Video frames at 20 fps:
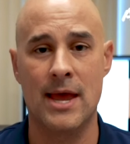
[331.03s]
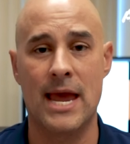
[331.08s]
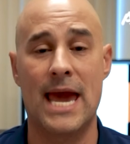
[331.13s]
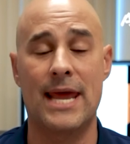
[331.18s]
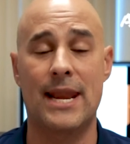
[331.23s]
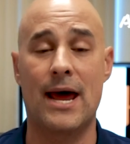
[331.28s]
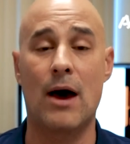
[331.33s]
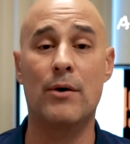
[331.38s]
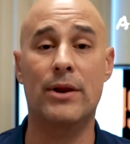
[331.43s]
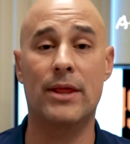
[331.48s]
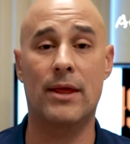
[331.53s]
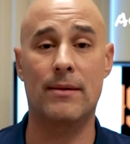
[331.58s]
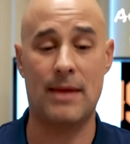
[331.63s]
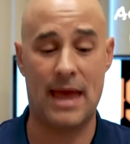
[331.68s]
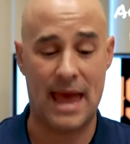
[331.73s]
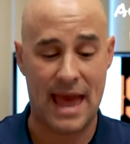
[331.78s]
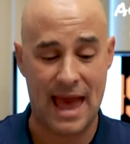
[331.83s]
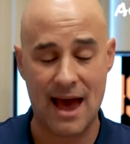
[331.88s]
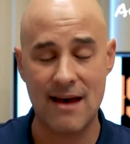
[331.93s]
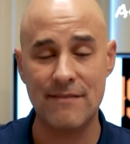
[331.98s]
and I would
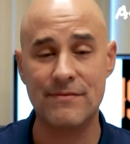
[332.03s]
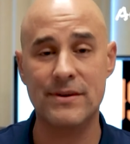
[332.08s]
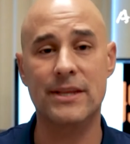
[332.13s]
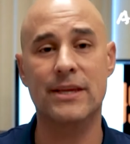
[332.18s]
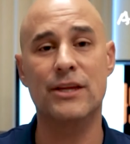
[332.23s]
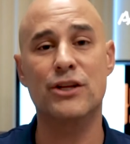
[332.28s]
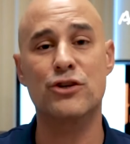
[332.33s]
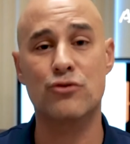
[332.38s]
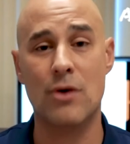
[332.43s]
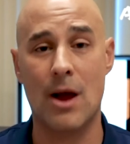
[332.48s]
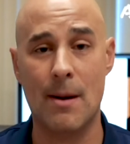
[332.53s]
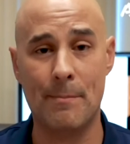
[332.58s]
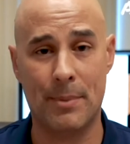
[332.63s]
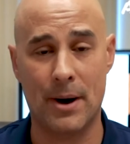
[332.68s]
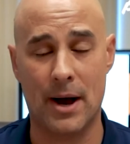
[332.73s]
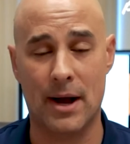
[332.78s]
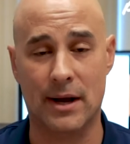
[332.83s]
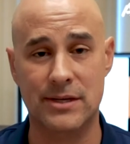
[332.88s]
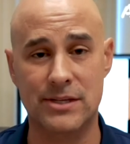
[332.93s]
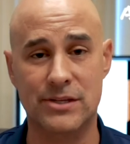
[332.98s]
have it in
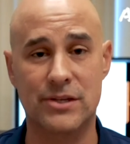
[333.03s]
Dropbox.